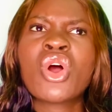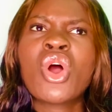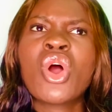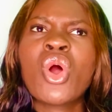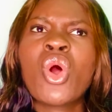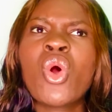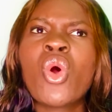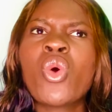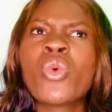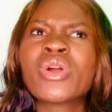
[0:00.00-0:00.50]

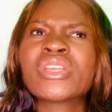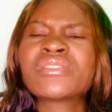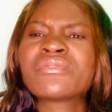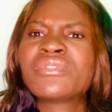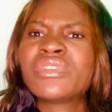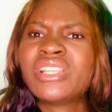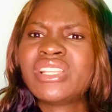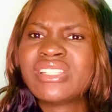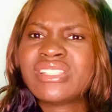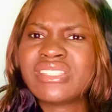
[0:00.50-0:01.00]
always
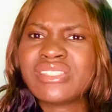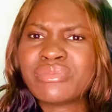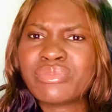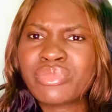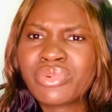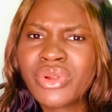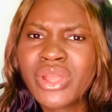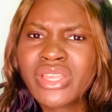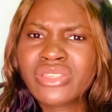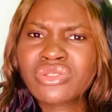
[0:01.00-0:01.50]
feeling
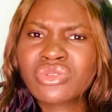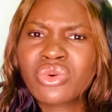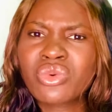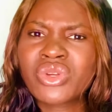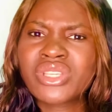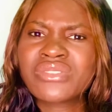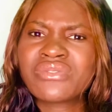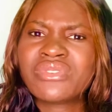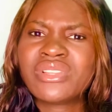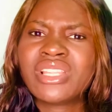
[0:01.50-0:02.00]
depressed, always
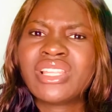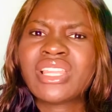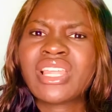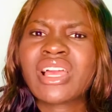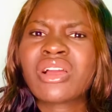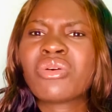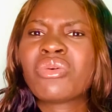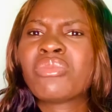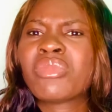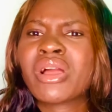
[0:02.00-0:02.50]
feeling like,
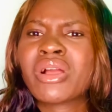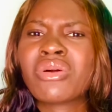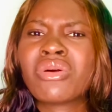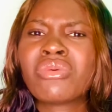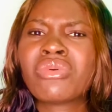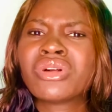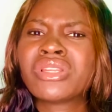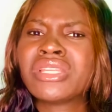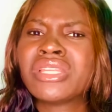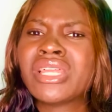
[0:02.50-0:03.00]
oh my God,
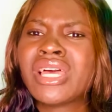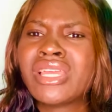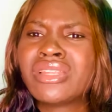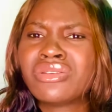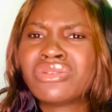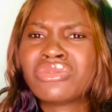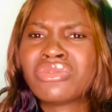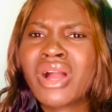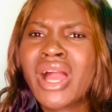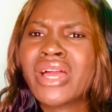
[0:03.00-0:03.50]
what did I
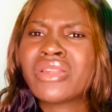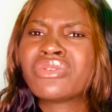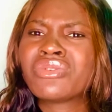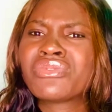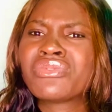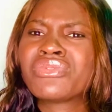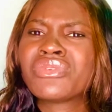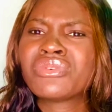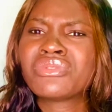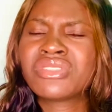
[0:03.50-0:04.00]
do? I don't
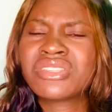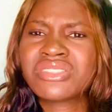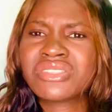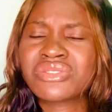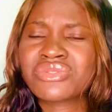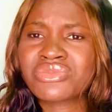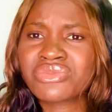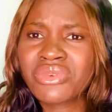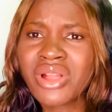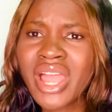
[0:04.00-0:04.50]
feel this is
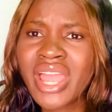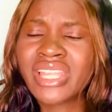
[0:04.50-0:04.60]
right.